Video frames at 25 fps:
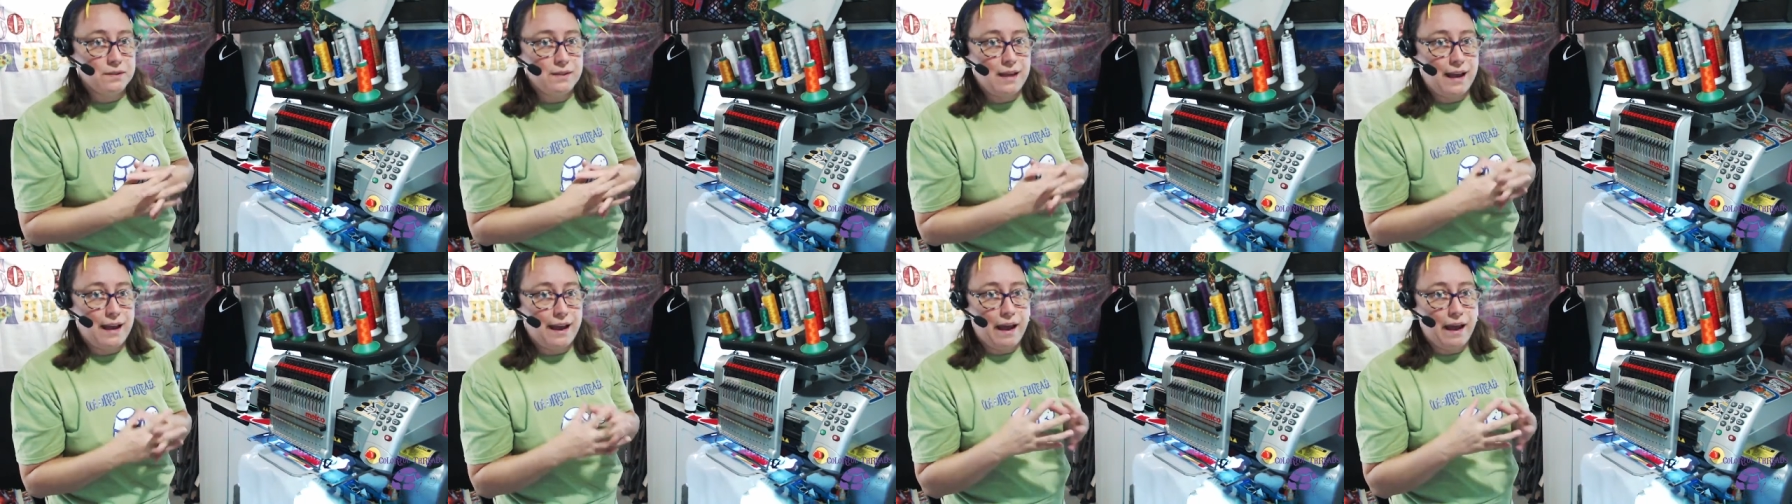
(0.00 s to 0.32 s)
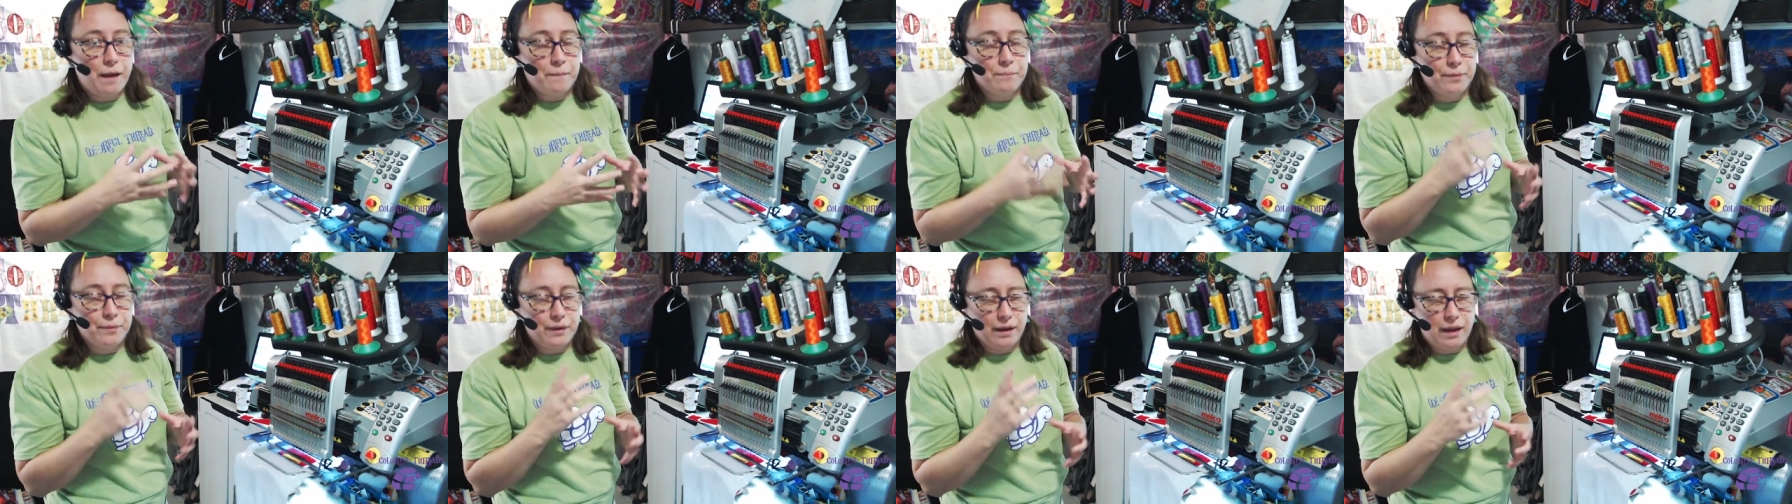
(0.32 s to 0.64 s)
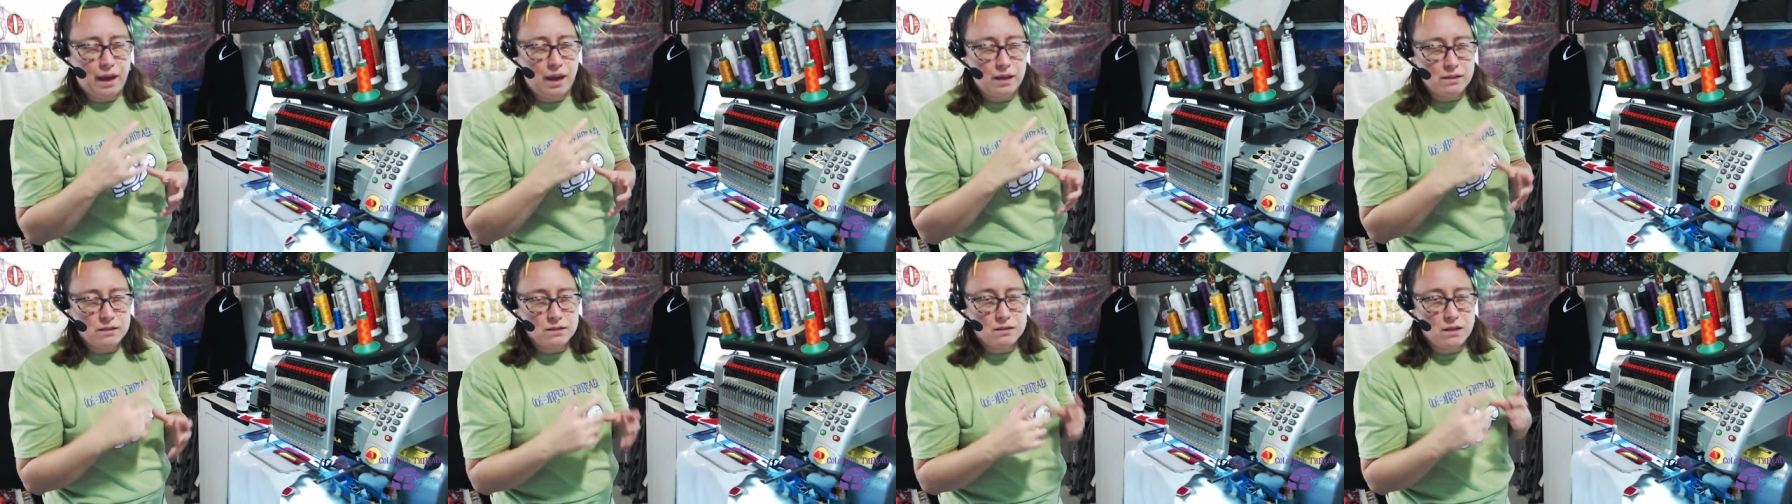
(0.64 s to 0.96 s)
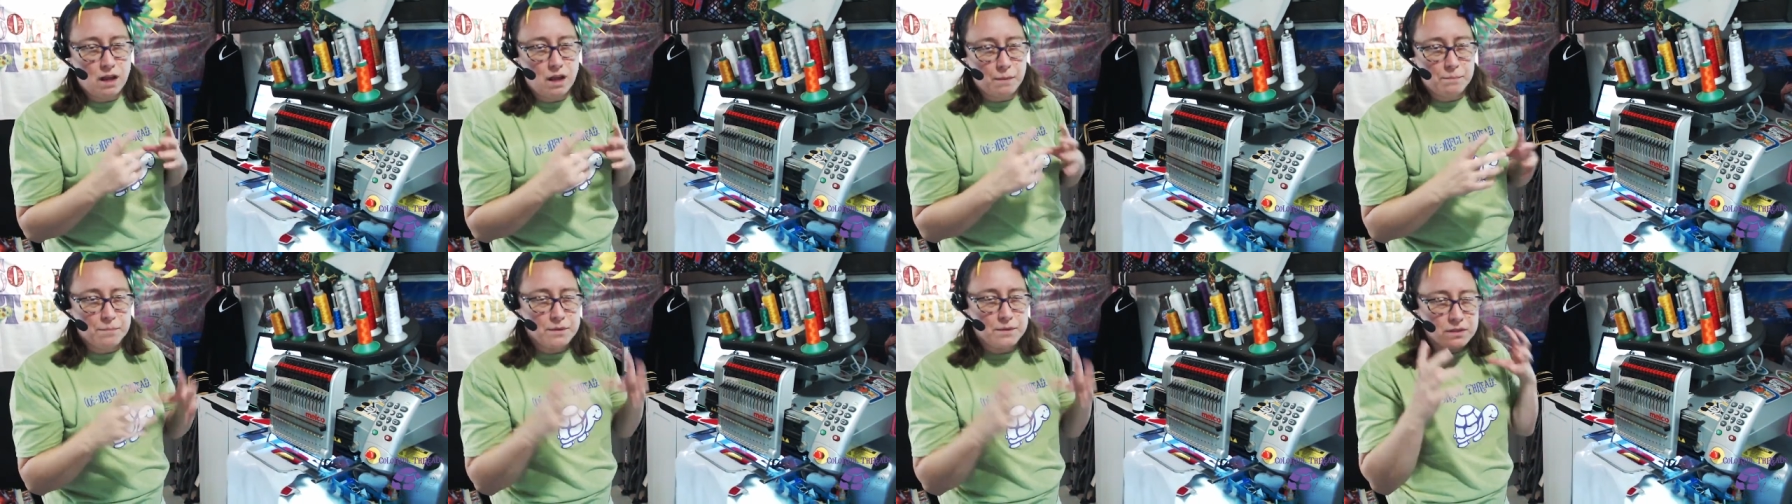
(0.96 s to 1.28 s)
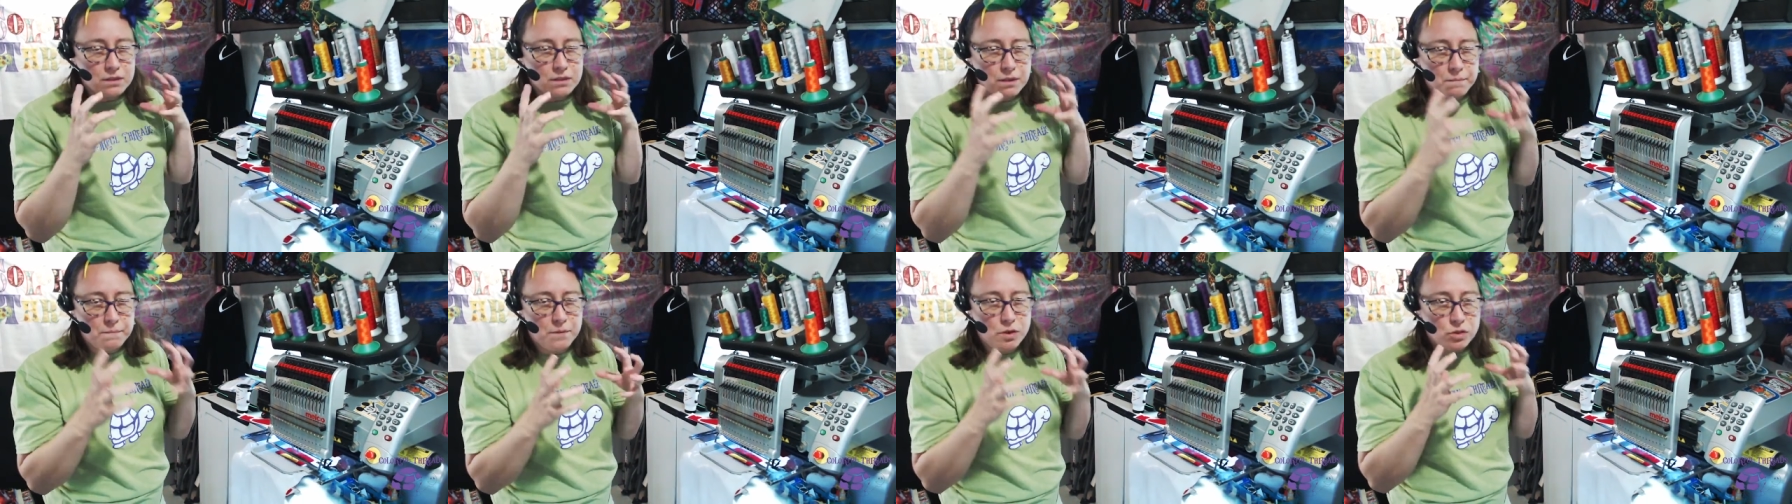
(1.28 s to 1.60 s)
The applique stop is
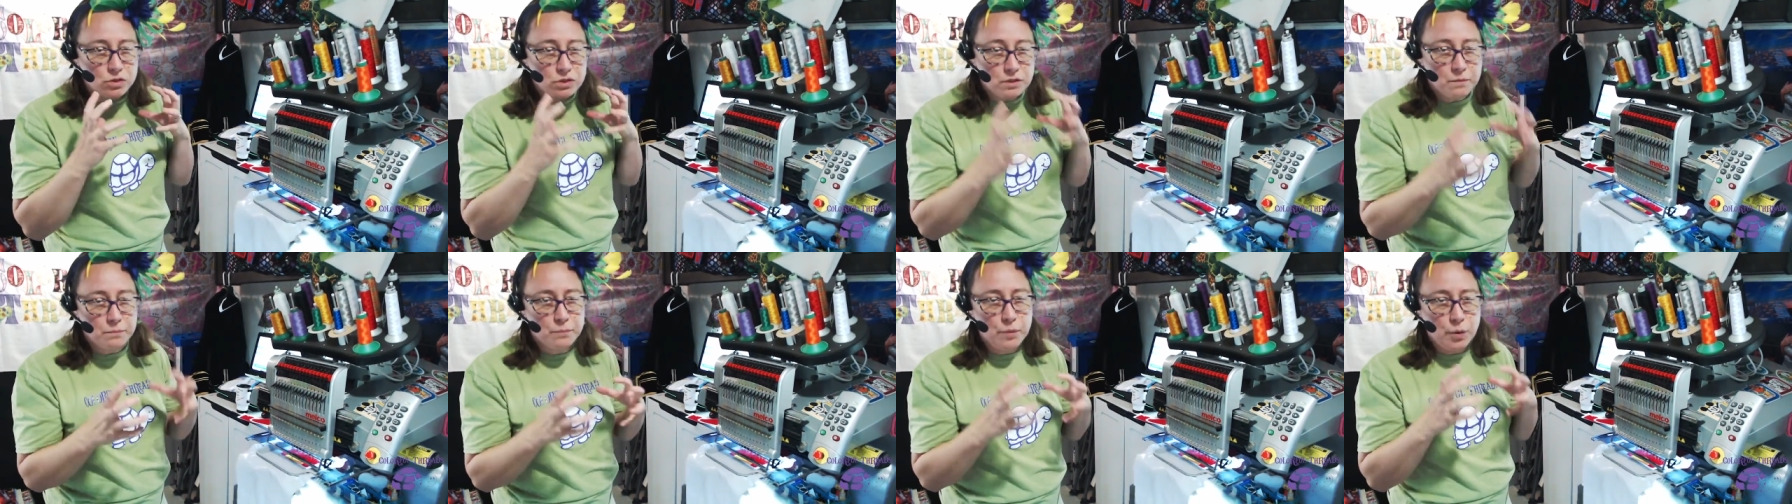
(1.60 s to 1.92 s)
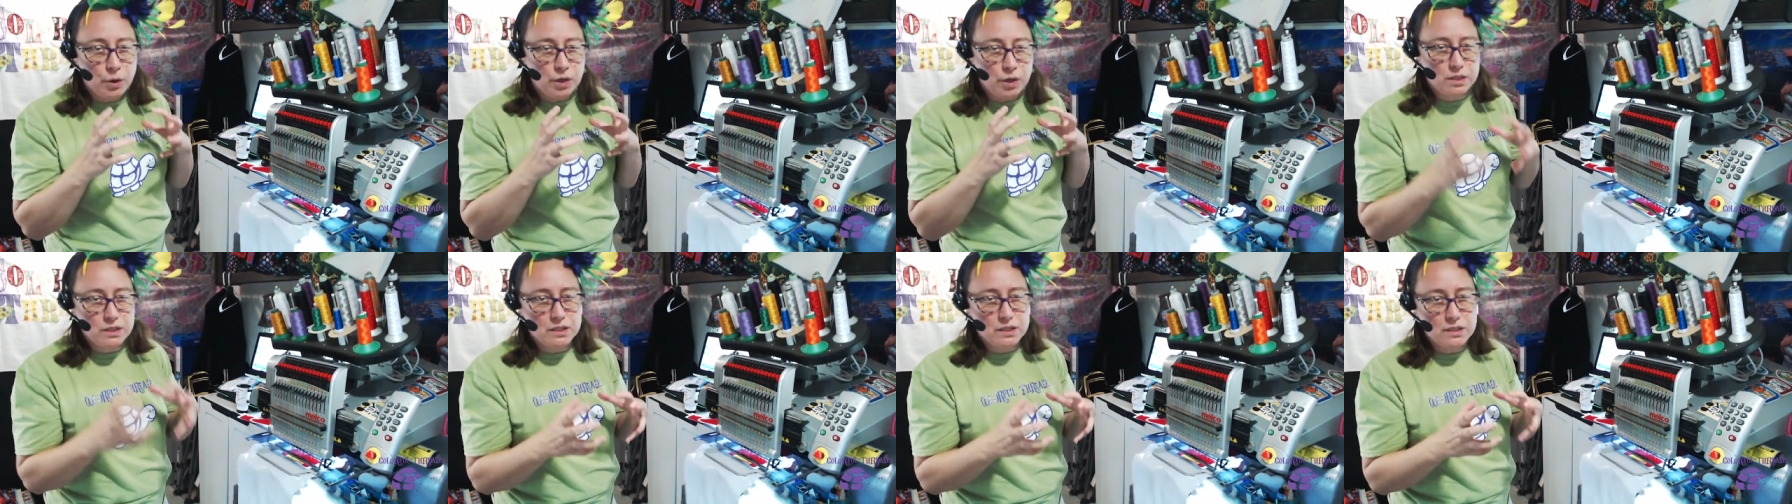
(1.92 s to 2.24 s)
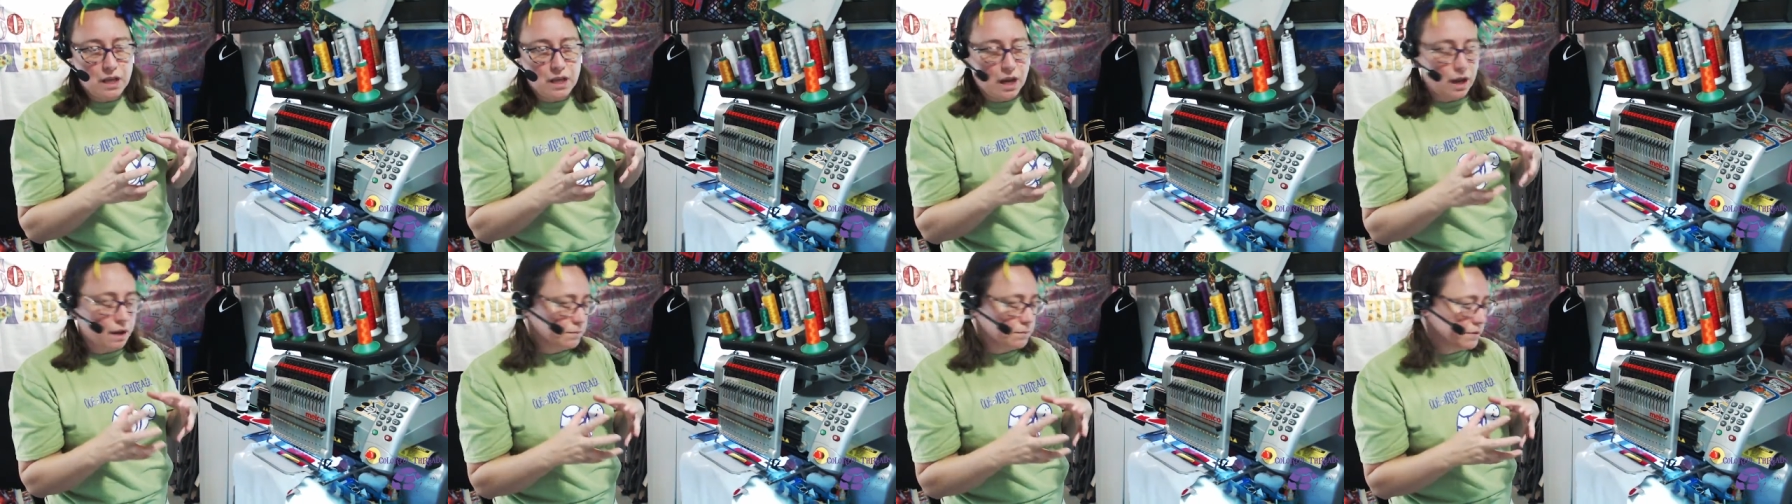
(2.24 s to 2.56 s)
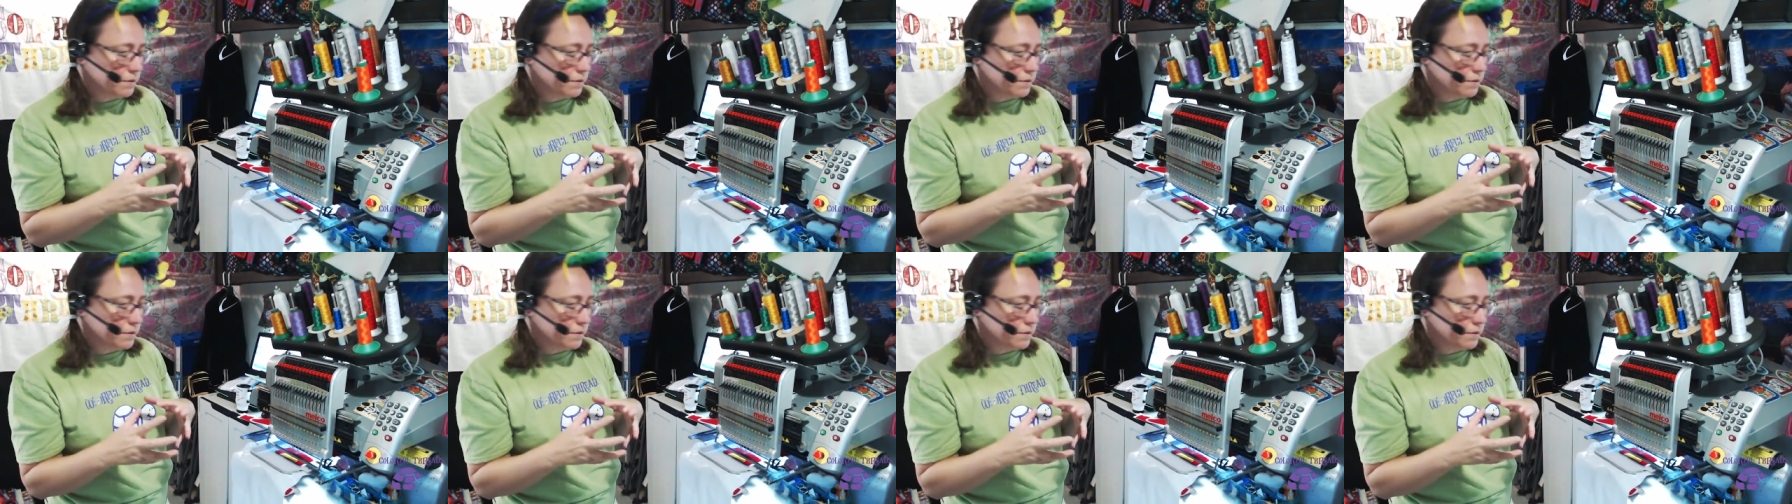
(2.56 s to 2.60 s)
the most important stop.